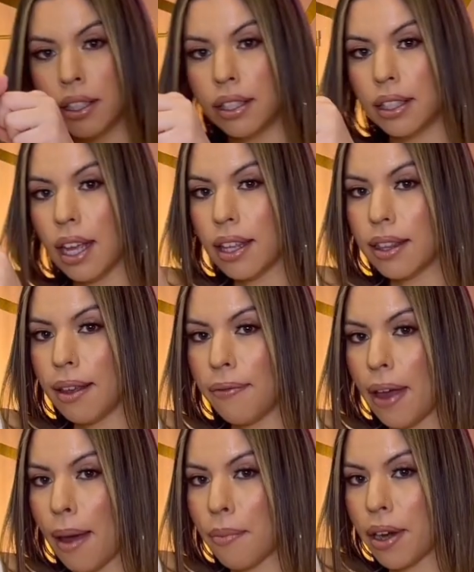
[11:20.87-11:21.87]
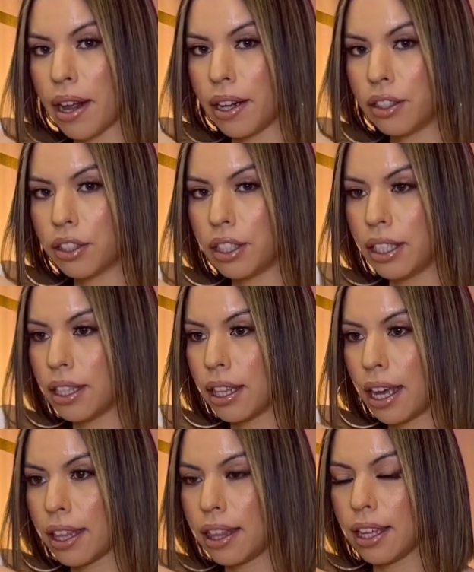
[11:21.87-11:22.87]
tuck the fabric underneath
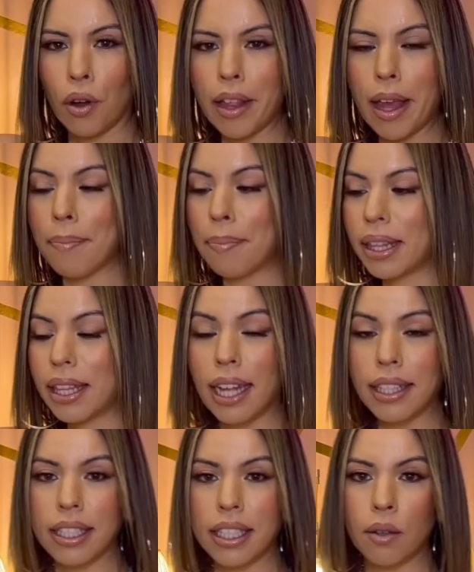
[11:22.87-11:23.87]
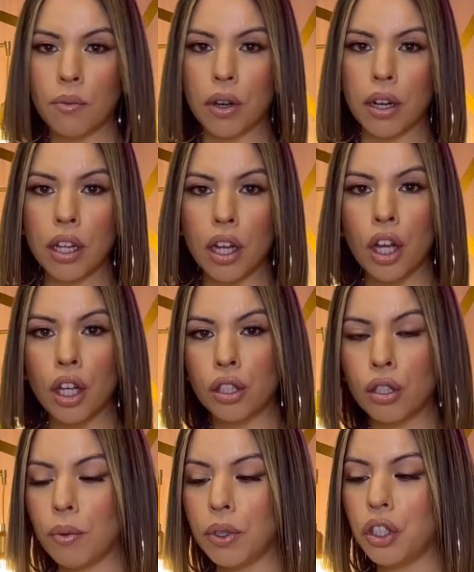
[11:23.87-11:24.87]
like this, but that didn't work.
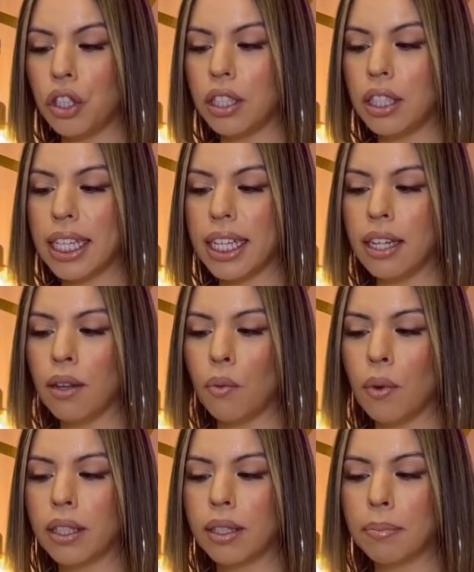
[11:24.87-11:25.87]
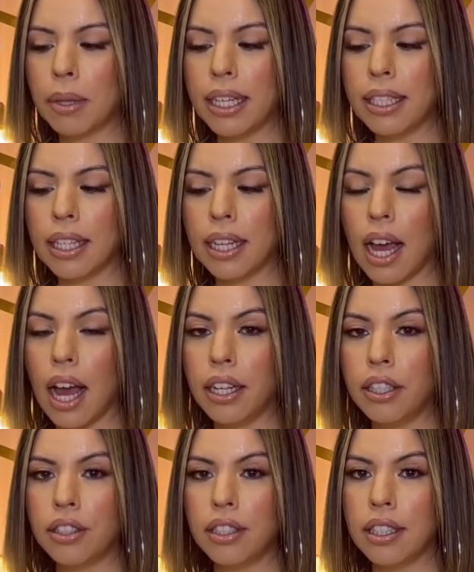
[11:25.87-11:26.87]
So what she did was place it
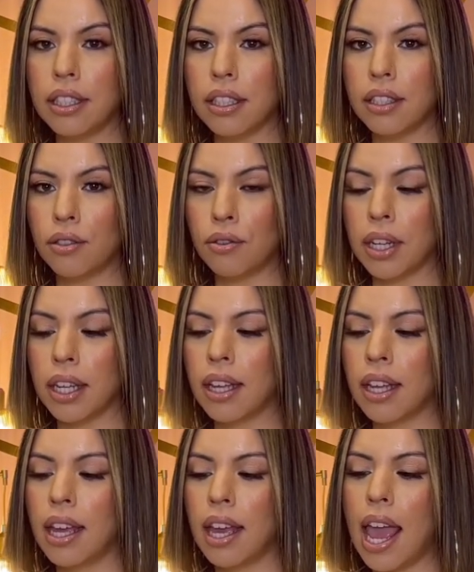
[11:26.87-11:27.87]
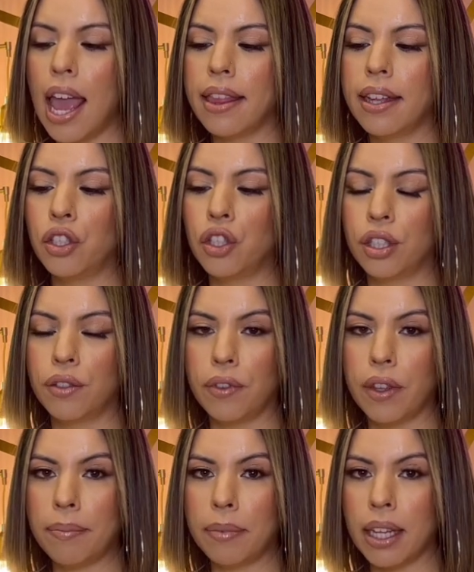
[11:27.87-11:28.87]
underneath the string and then just
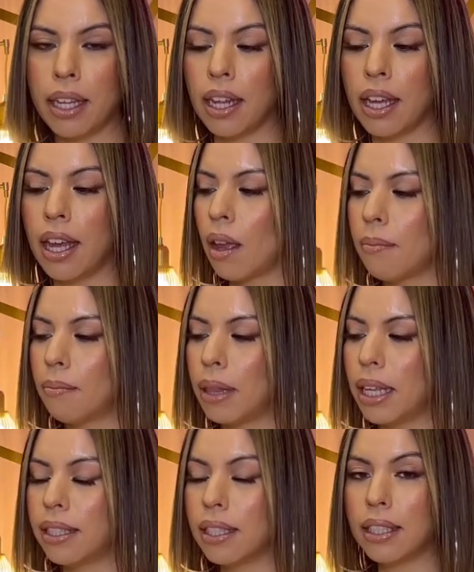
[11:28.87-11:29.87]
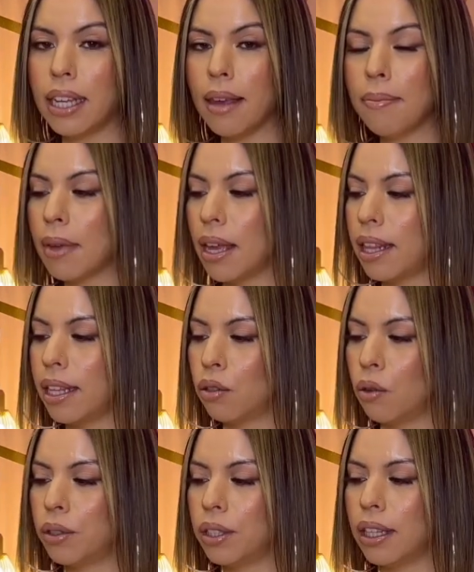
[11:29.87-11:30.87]
flipped it, place a tape, and it's
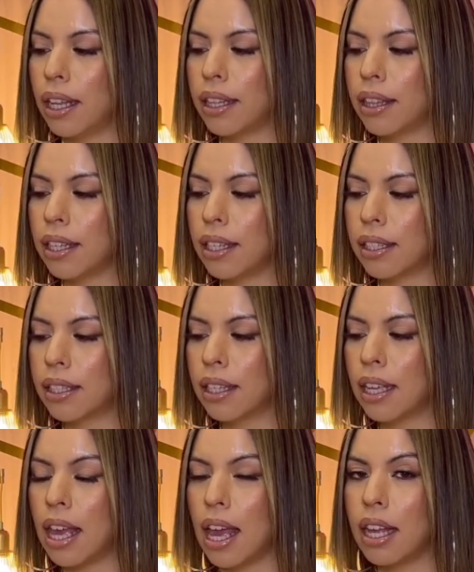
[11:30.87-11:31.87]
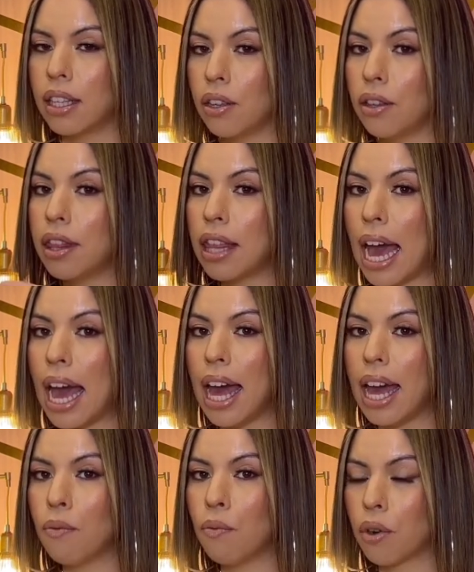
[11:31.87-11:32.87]
holding like this. So
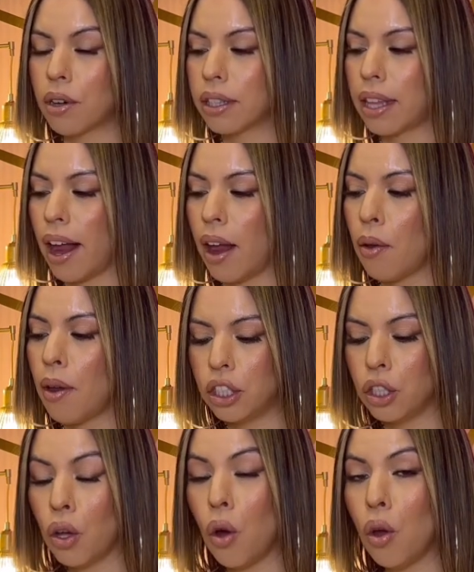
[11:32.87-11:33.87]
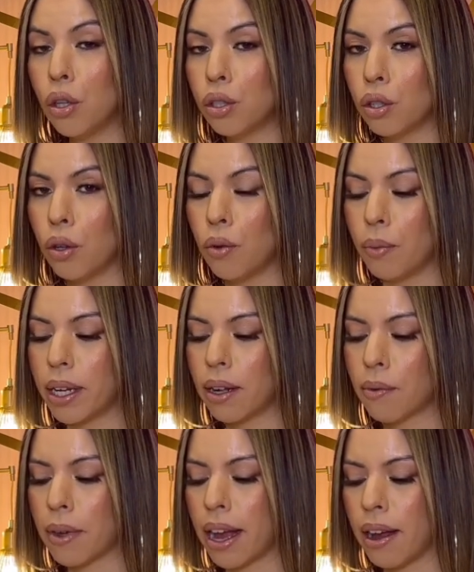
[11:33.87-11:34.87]
that worked out. She also went
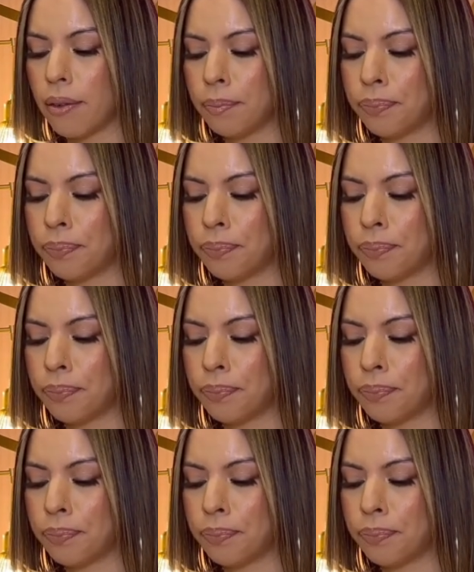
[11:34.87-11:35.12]
around,